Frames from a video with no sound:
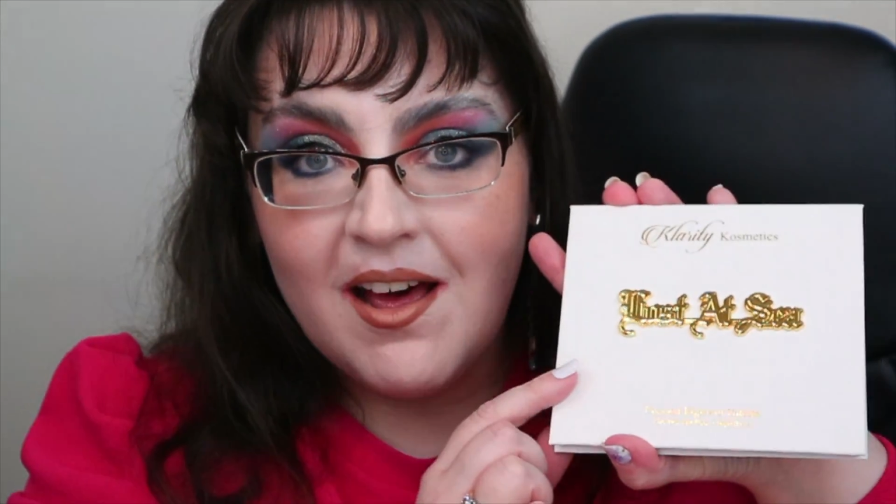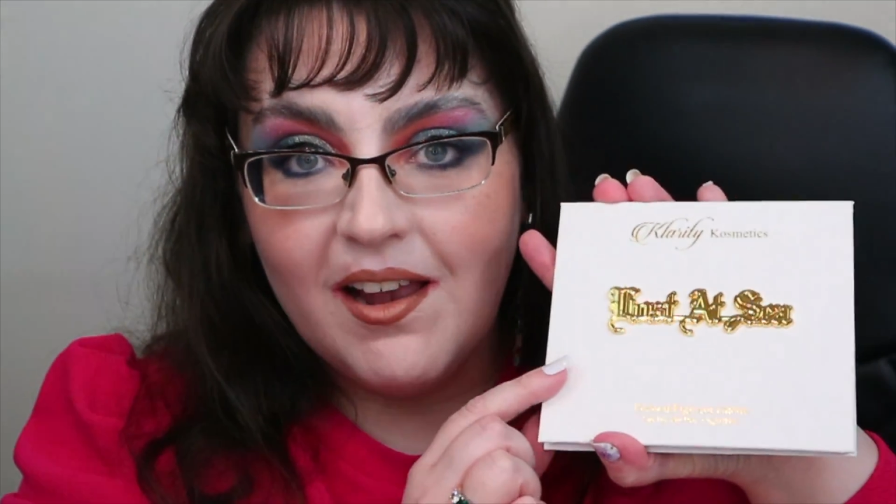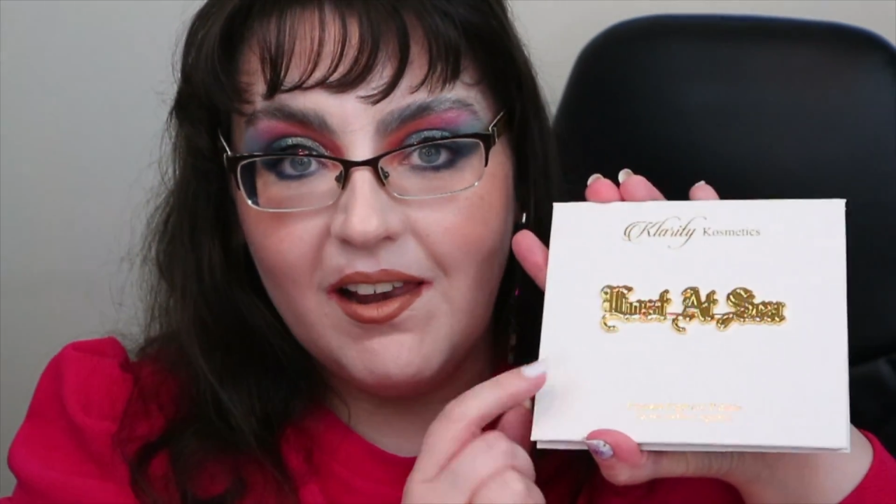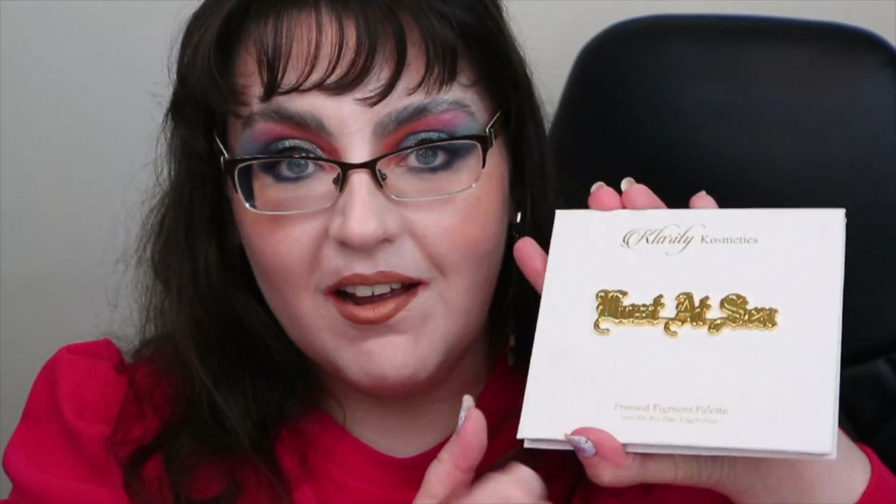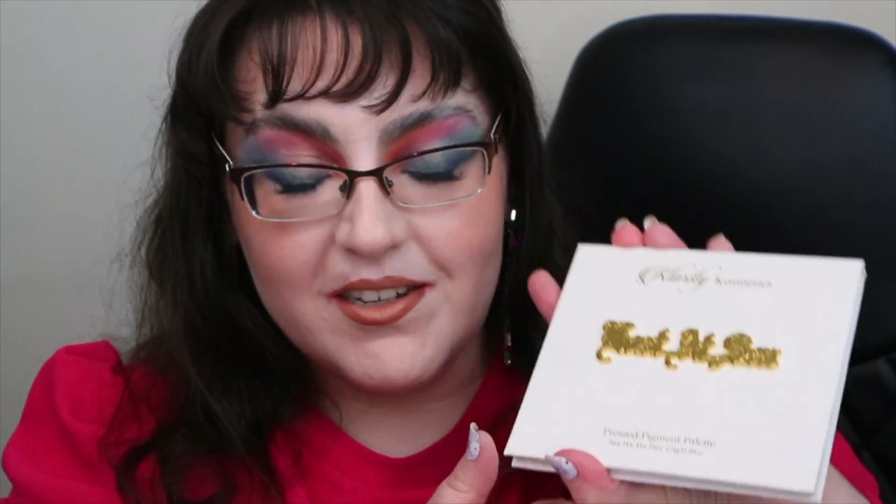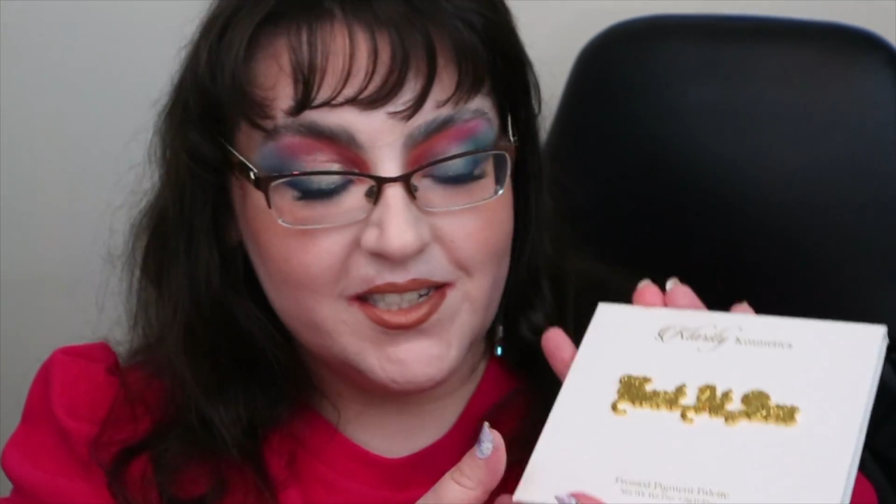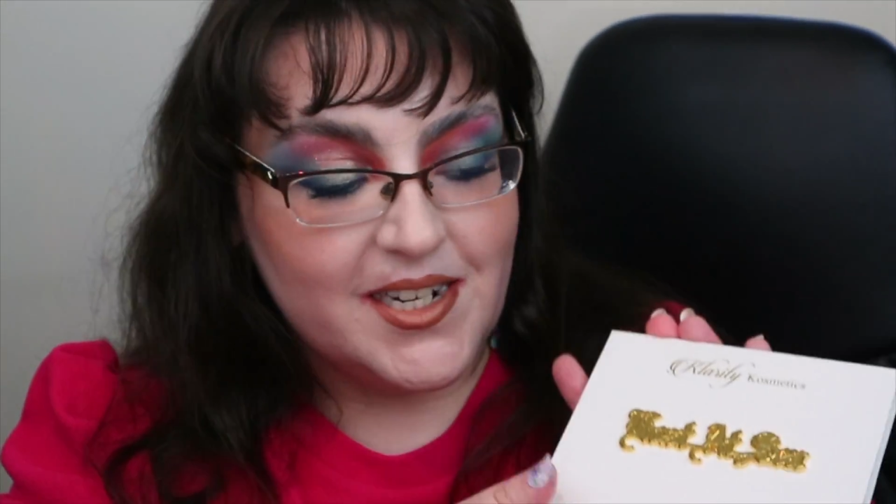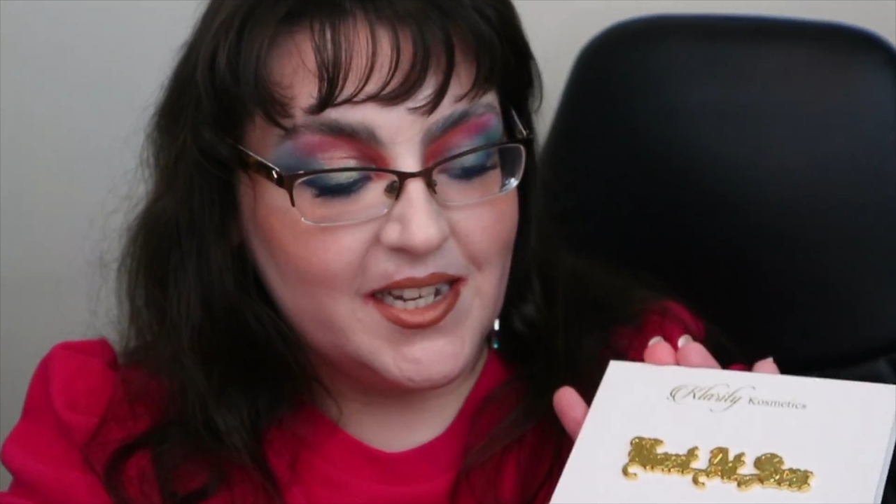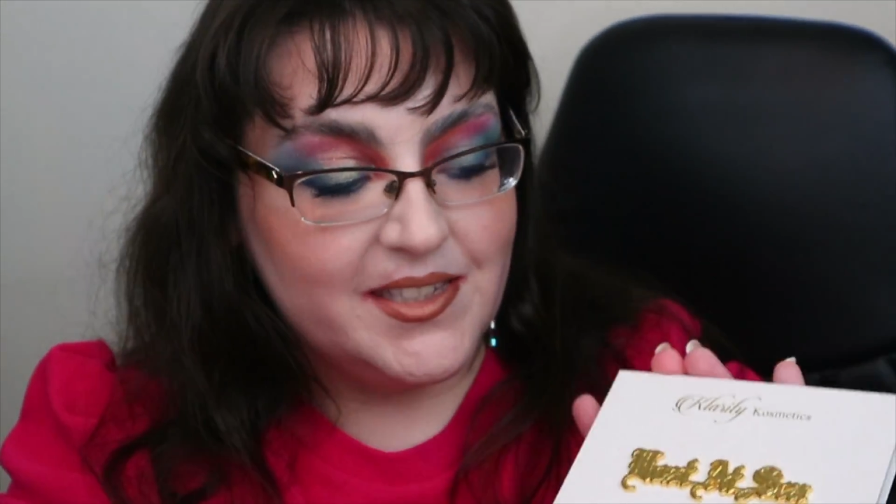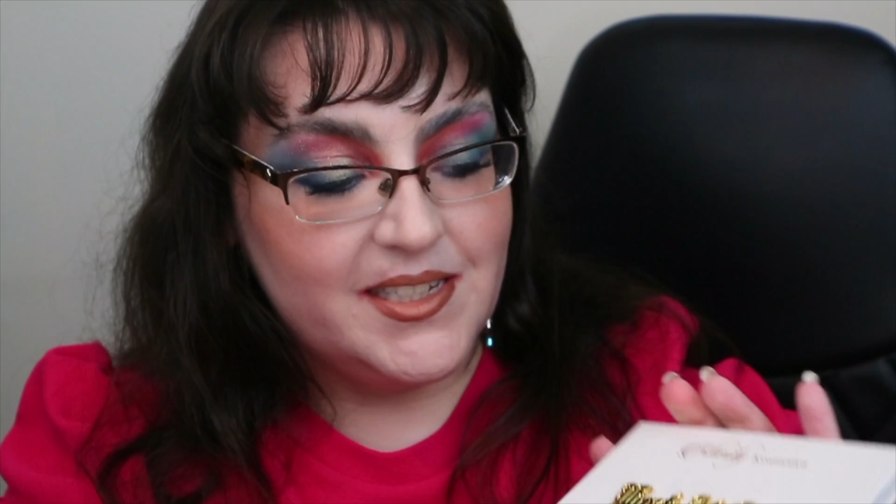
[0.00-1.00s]
Lost
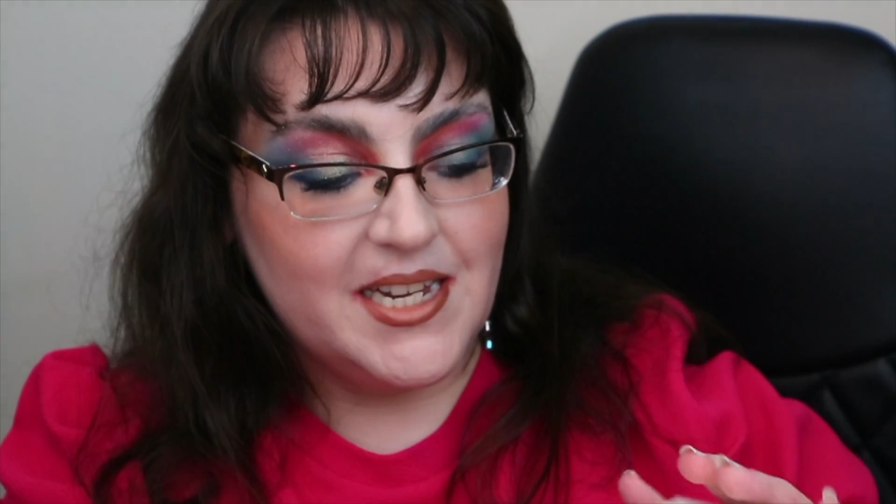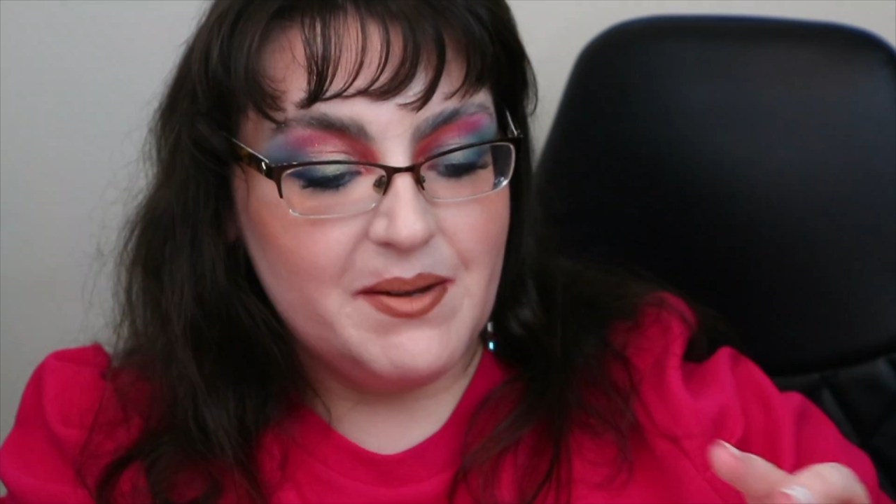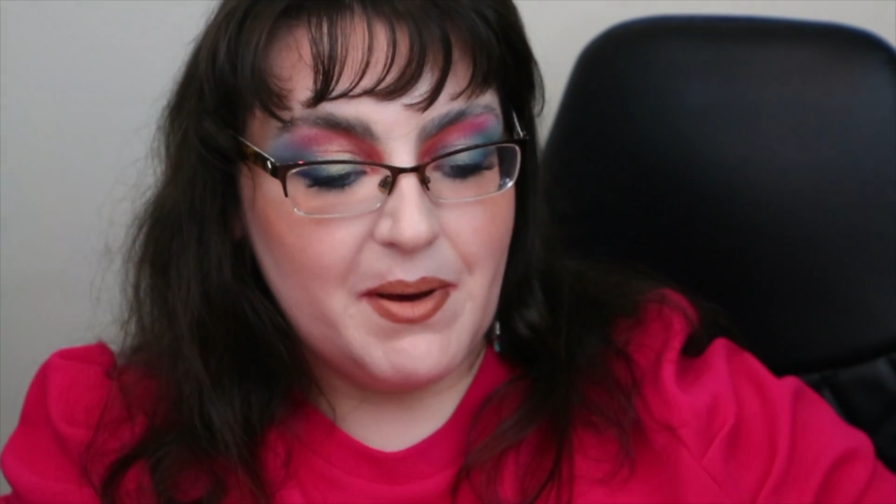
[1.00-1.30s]
at Sea